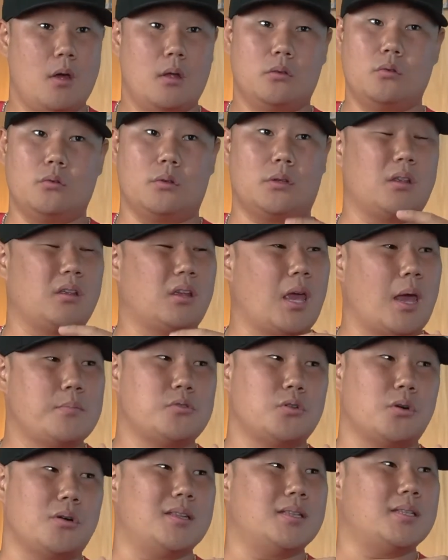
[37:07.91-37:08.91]
dude, the
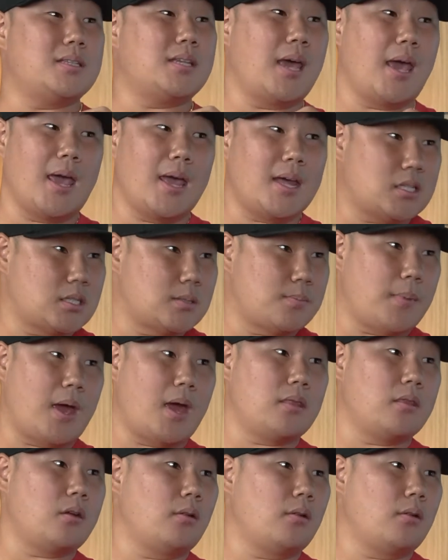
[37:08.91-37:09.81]
games are intense, man.